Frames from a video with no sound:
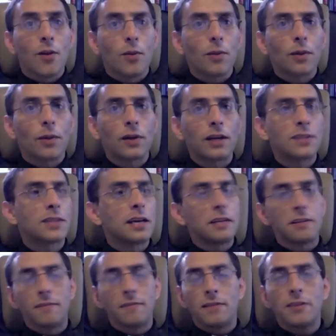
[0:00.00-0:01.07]
We realize
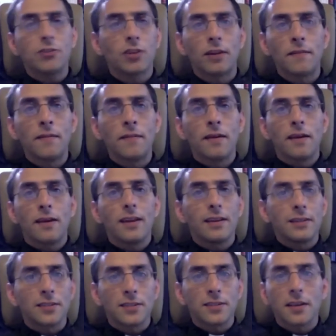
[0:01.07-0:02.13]
that division
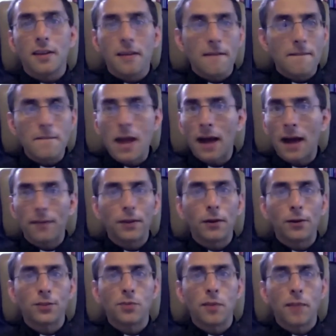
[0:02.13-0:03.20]
is not the
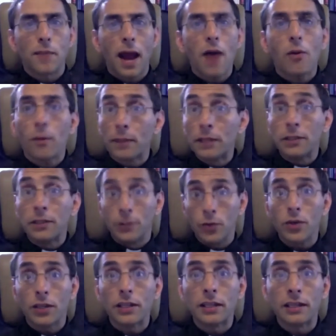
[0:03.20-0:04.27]
ultimate power, but
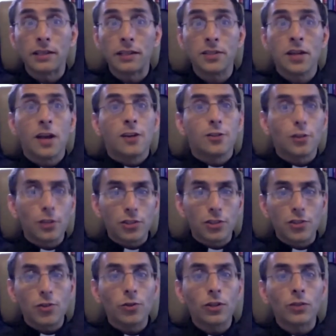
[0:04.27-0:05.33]
unity is. So this
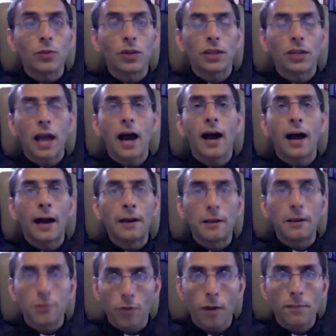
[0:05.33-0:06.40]
union with
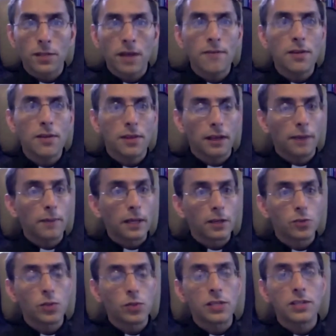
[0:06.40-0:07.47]
God trumps everything. And
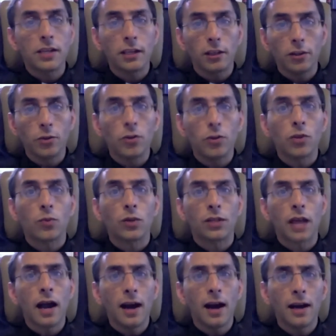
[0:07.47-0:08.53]
because we seek union with
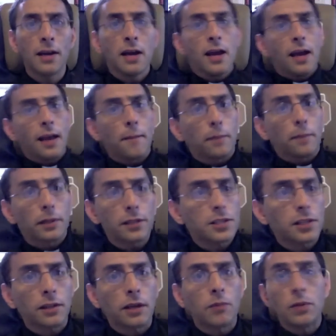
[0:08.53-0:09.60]
God,
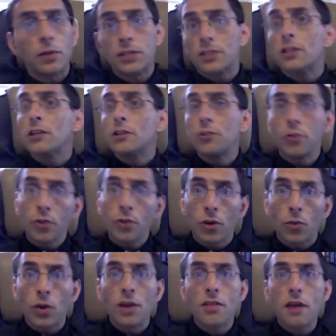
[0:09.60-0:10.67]
implicitly we seek
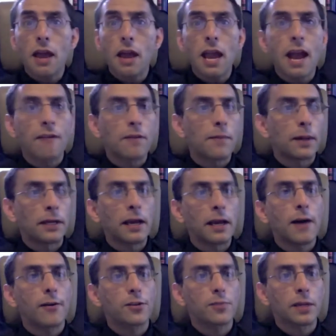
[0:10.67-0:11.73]
union with everybody
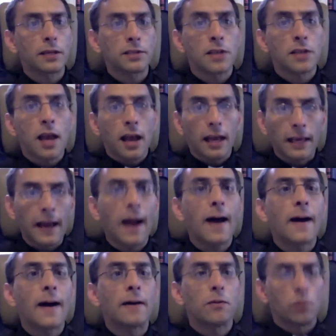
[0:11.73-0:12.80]
else, because
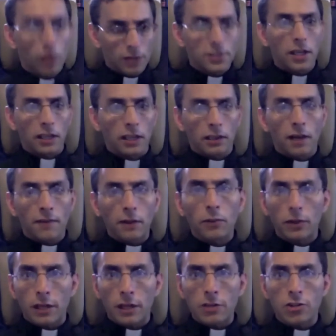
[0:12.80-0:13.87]
God wants a loving
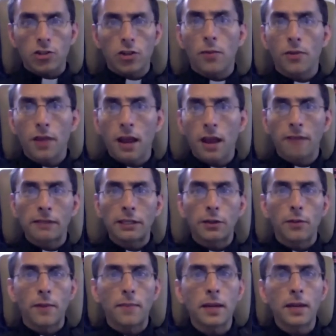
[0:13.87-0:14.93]
relationship with every
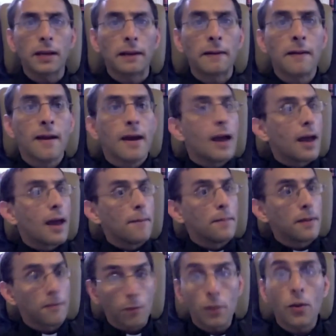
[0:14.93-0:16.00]
human being.
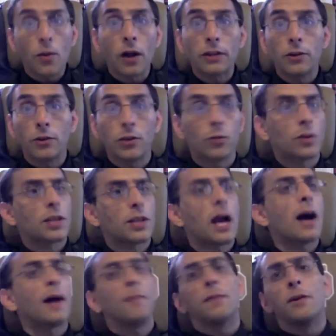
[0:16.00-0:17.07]
And if we want union with
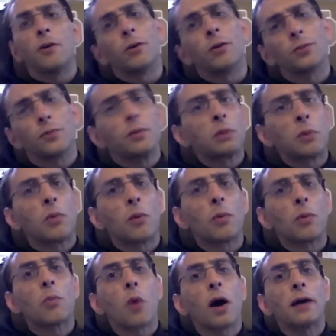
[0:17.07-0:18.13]
God, then ultimately
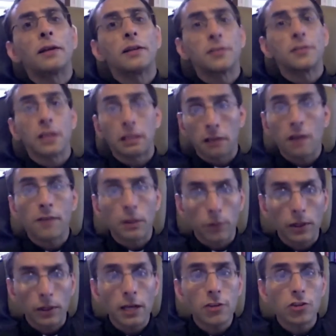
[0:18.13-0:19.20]
what we want is a
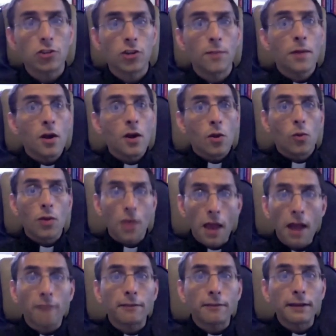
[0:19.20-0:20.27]
loving relationship
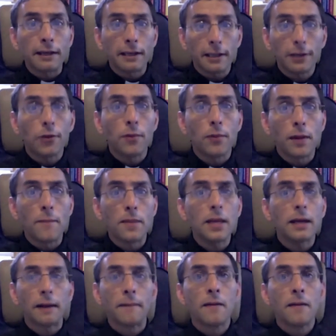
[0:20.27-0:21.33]
with every human
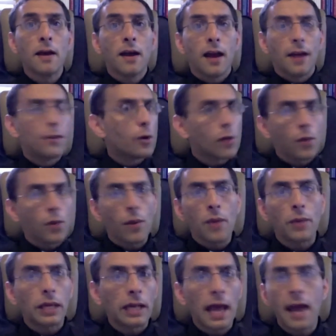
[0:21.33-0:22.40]
being. And the only
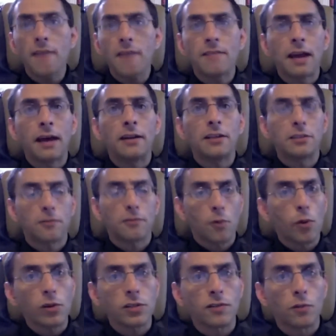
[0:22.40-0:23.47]
way we can have that is, of
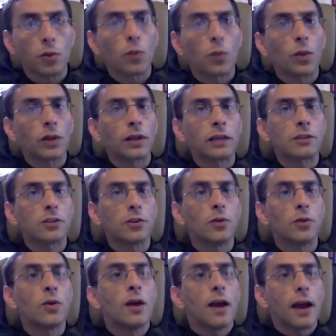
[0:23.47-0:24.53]
course, if we're willing
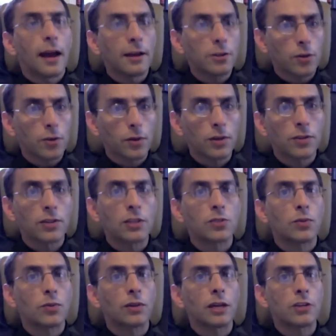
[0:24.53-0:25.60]
to enter into
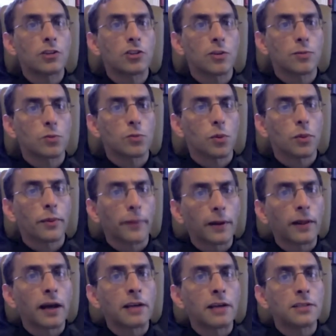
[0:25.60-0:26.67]
these relationships where we
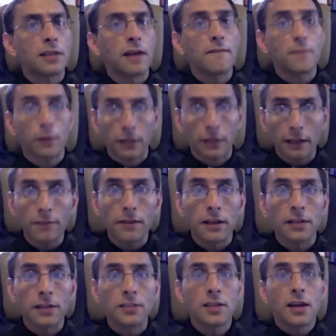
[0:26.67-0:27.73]
realize that
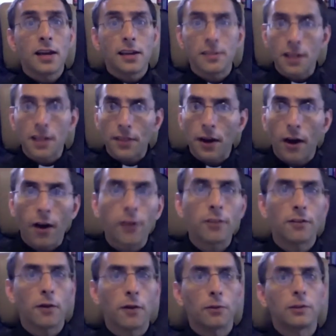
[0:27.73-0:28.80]
forgiveness is at the heart
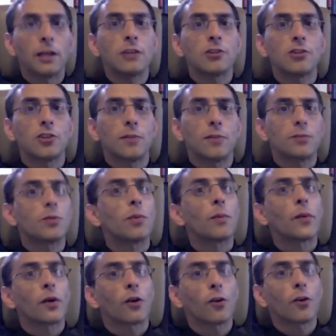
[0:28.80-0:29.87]
of our relationship. So
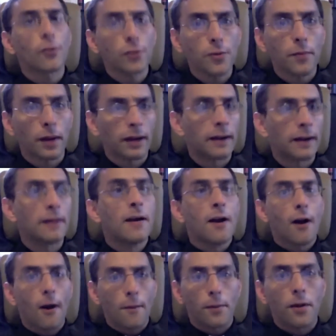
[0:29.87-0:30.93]
when we're hurt by
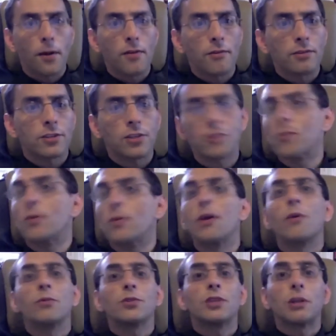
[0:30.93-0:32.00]
our brother and sister, we
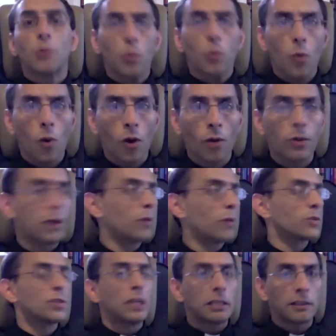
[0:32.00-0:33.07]
don't seek war, we
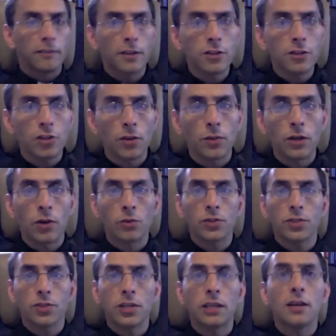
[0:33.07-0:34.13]
don't seek division, we don't
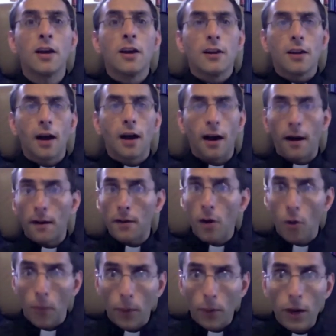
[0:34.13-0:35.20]
seek
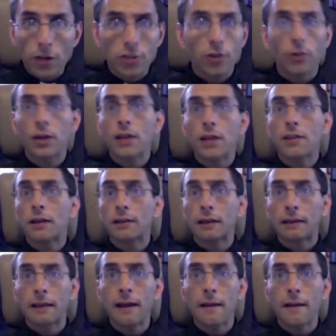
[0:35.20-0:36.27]
oppression or anything
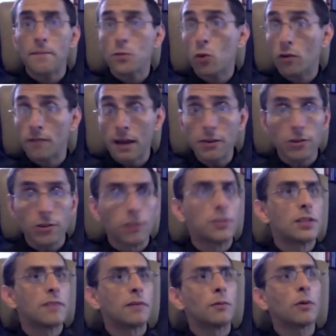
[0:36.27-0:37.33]
like that, or
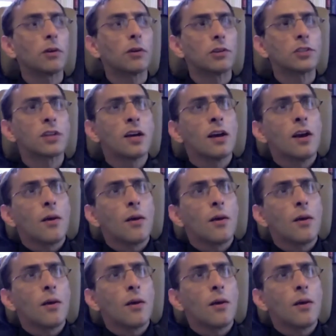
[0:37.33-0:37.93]
vengeance, even worse.